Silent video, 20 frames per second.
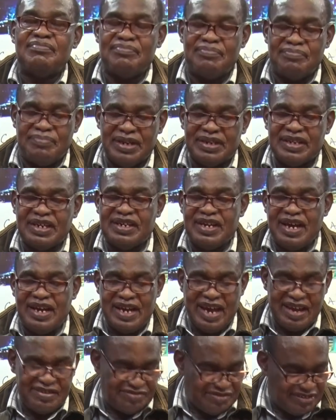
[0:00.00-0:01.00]
better their
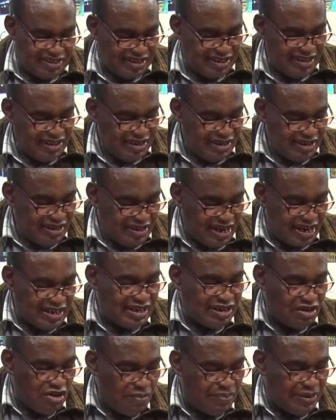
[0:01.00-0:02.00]
lives. That's the
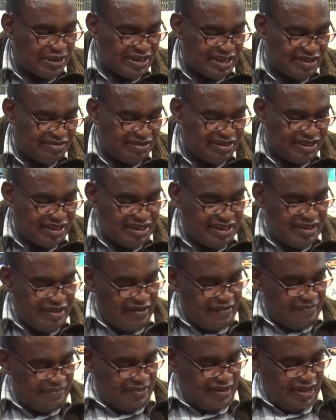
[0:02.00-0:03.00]
cooperatives.
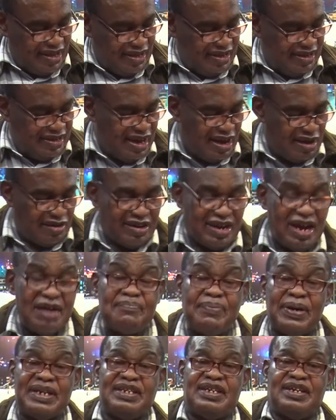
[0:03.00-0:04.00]
Now,
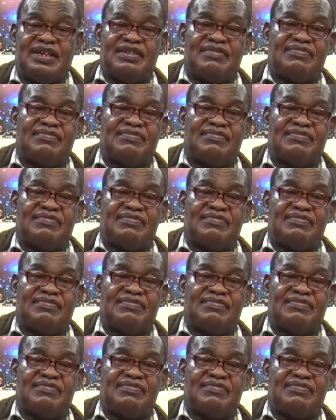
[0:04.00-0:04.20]
company.